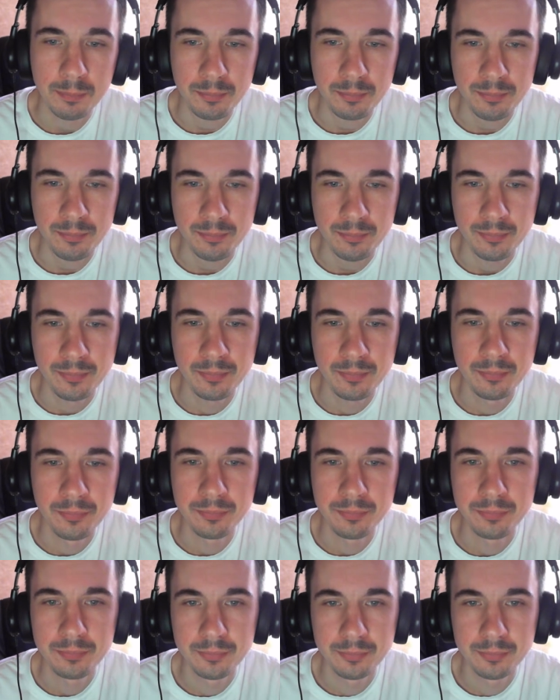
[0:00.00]

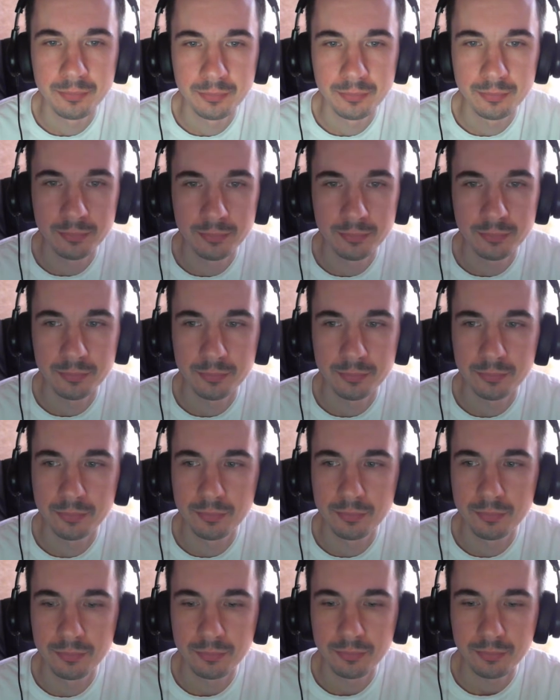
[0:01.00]

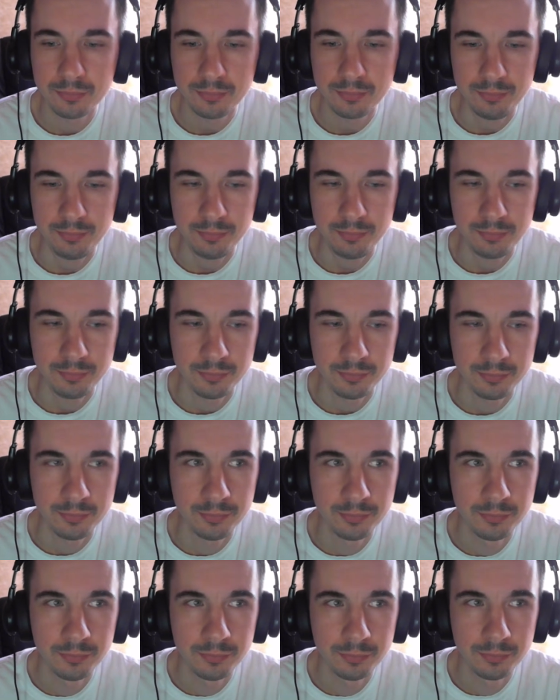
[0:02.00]

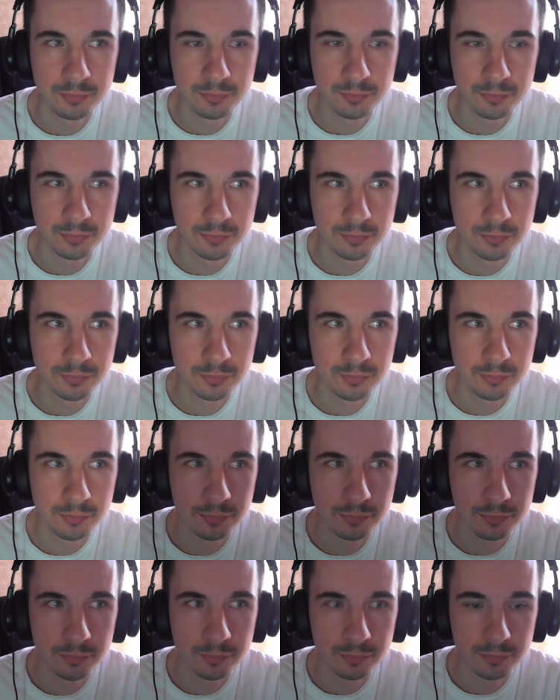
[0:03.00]

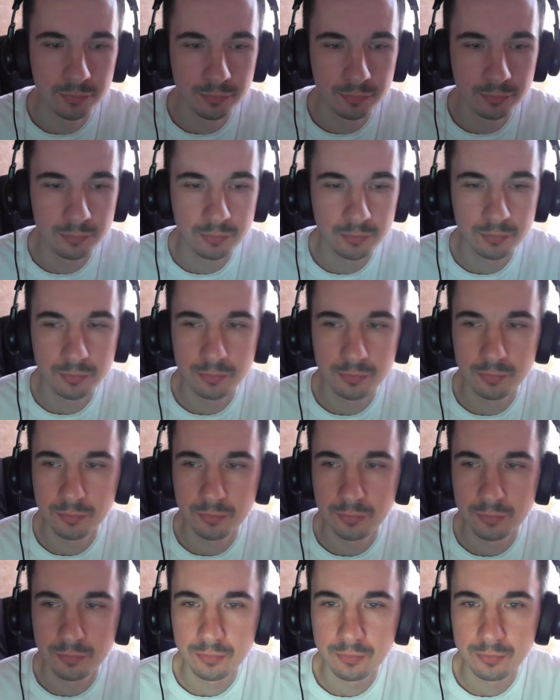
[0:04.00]

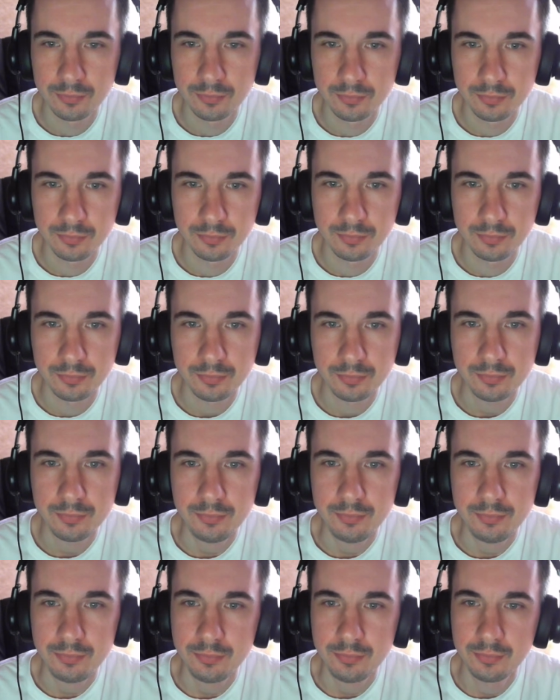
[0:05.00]

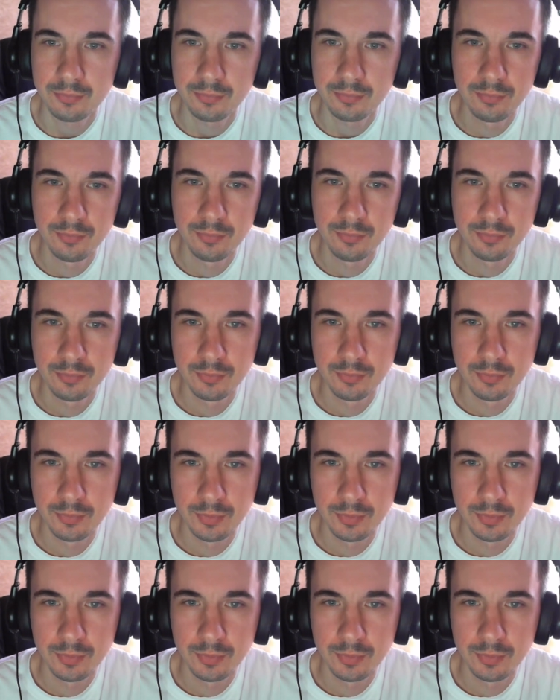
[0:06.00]
Nothing is said.